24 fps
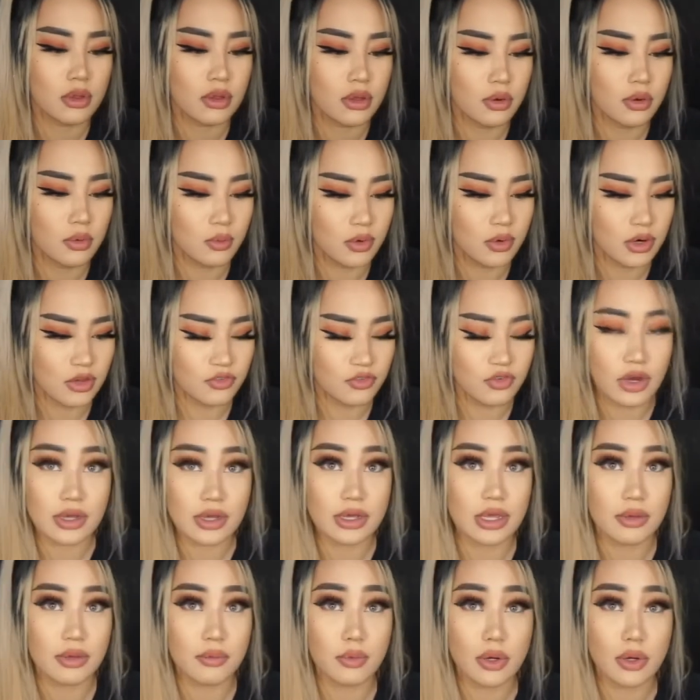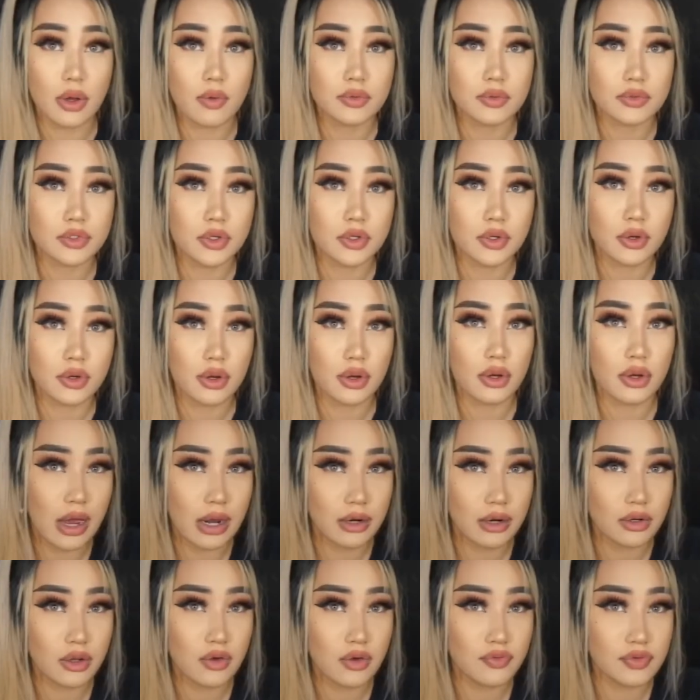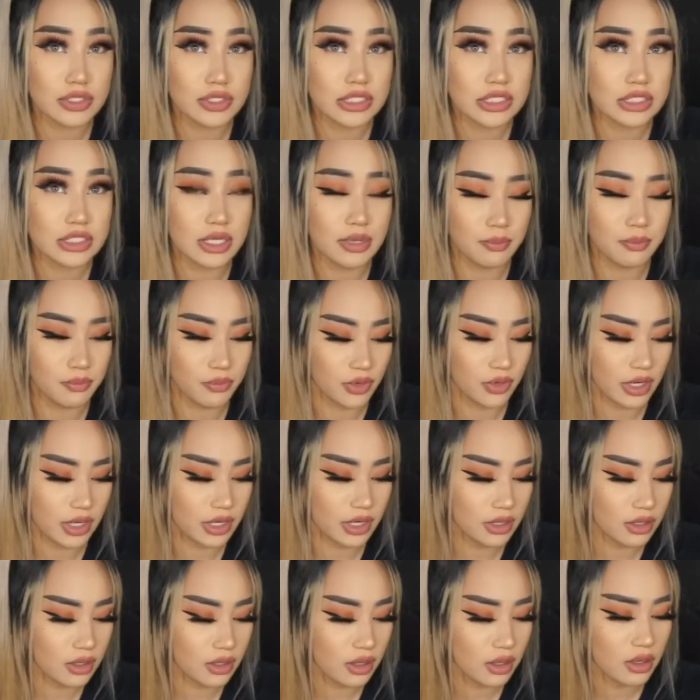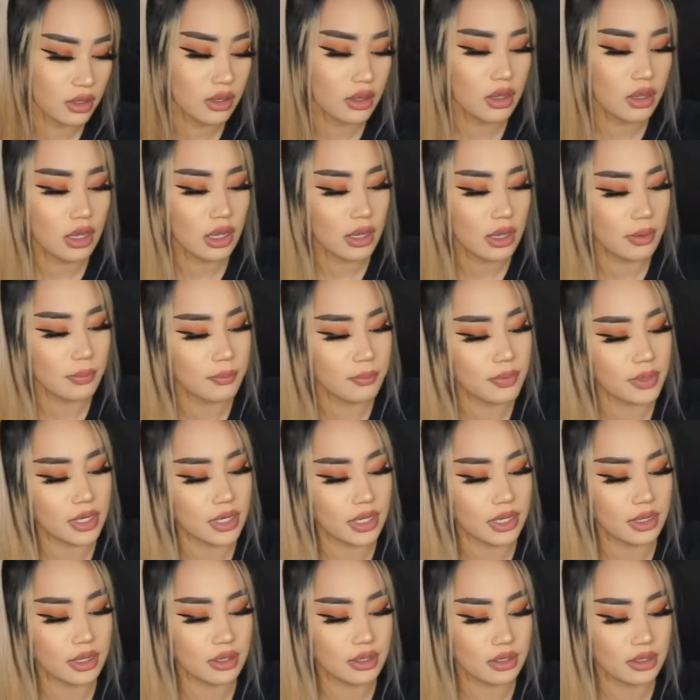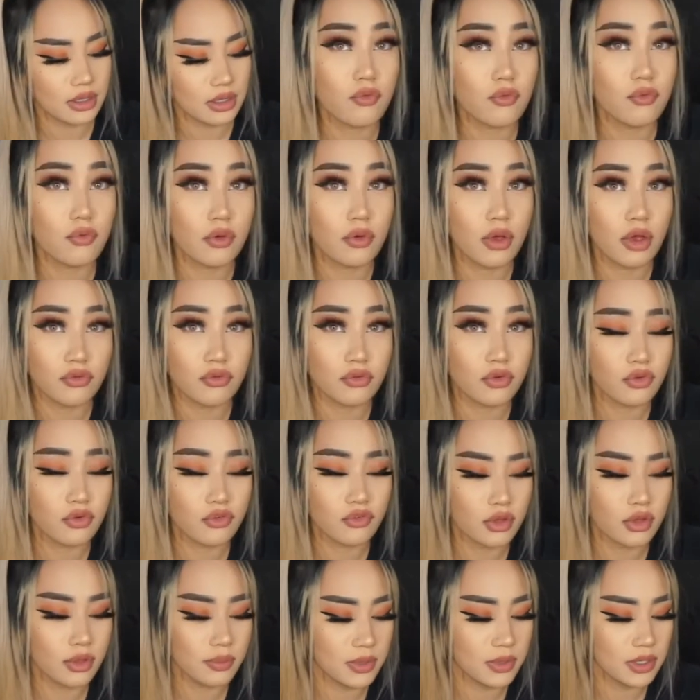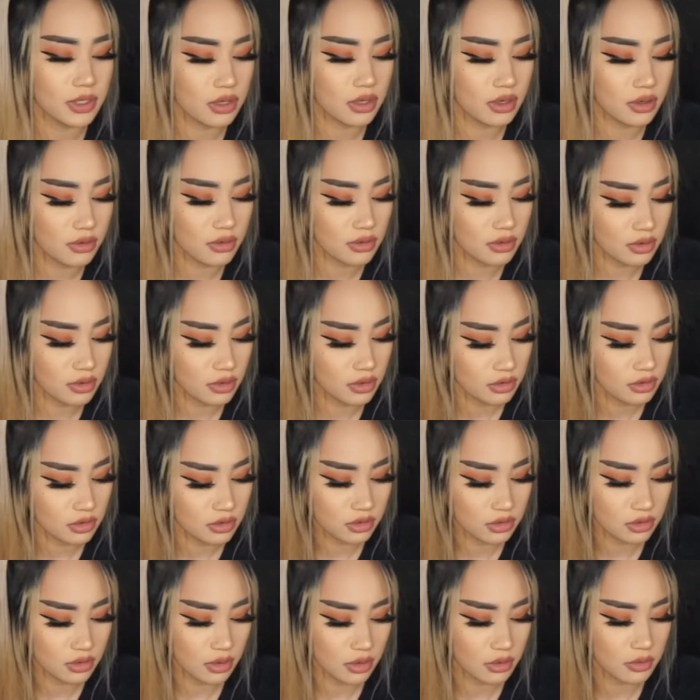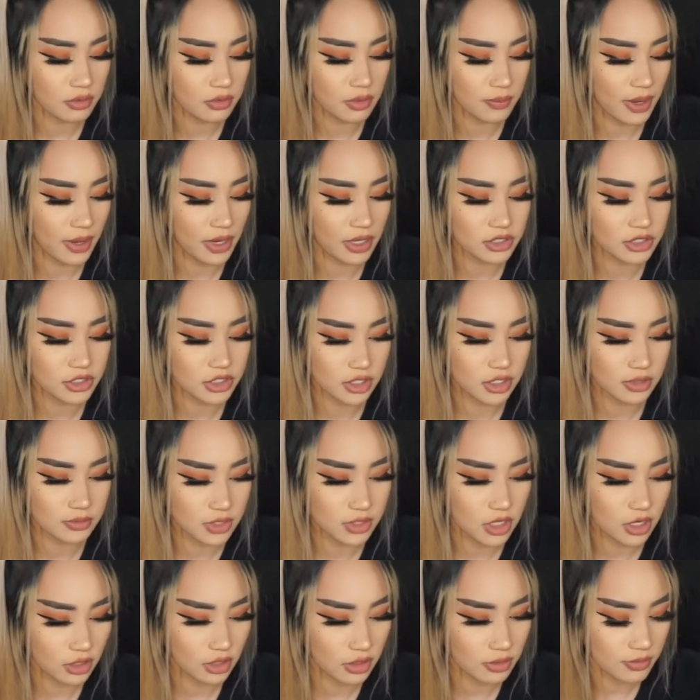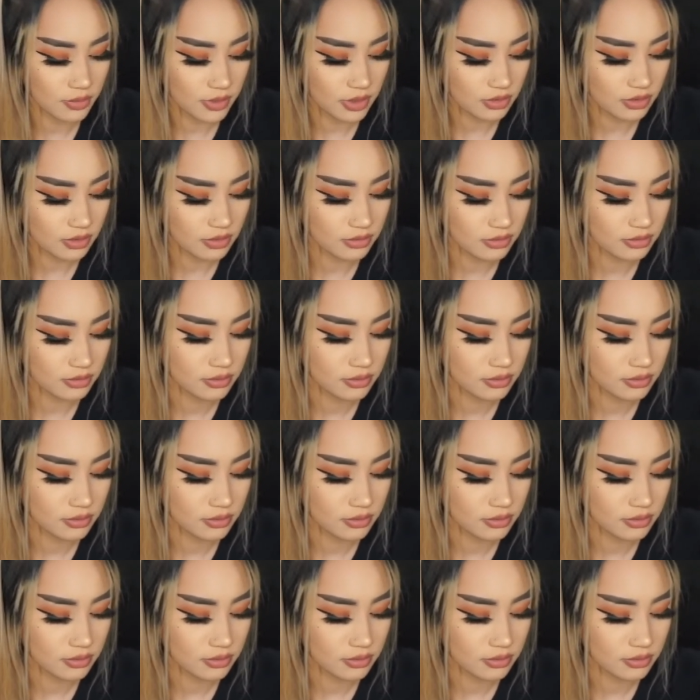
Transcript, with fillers: whatever I ate when I was younger. I don't know if it's the same brand, but if you're Filipino, you know what packaging I'm talking about.